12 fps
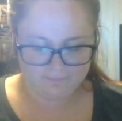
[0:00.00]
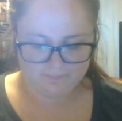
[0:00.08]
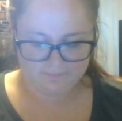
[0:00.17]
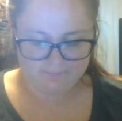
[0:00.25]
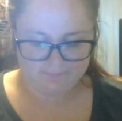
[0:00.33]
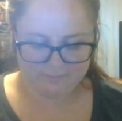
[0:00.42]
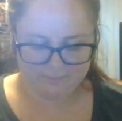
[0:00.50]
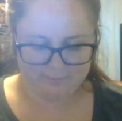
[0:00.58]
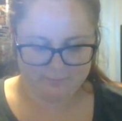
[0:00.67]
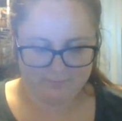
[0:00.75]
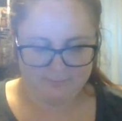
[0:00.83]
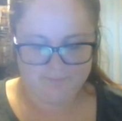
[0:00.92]

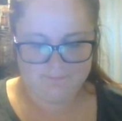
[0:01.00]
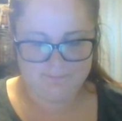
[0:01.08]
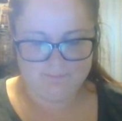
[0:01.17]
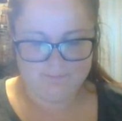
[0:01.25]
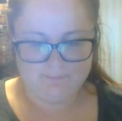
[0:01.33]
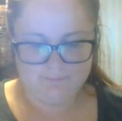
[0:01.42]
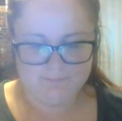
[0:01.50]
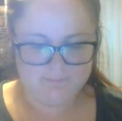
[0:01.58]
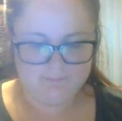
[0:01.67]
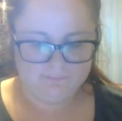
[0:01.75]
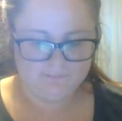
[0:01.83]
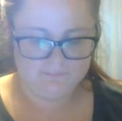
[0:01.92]

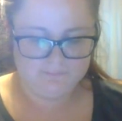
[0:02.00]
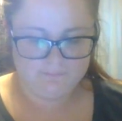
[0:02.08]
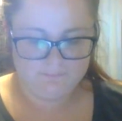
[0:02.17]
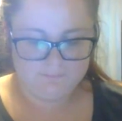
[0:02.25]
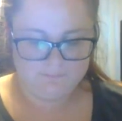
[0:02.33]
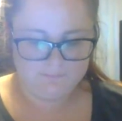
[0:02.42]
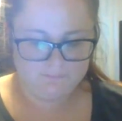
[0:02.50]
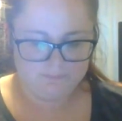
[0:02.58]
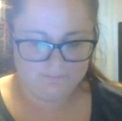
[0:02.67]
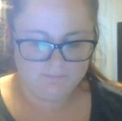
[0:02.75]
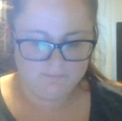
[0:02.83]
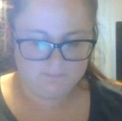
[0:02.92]

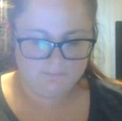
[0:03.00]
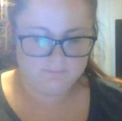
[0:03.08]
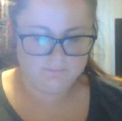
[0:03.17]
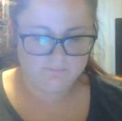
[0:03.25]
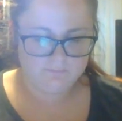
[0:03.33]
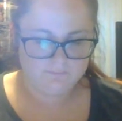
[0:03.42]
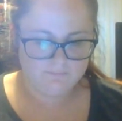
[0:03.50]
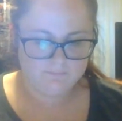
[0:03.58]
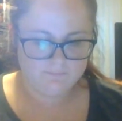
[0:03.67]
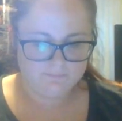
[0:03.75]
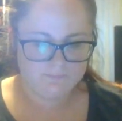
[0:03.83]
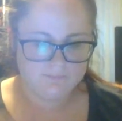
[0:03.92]

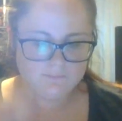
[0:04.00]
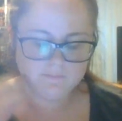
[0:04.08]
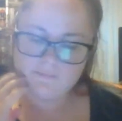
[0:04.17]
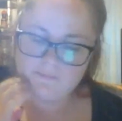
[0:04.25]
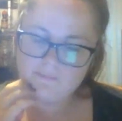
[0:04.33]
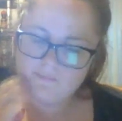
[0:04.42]
(silence)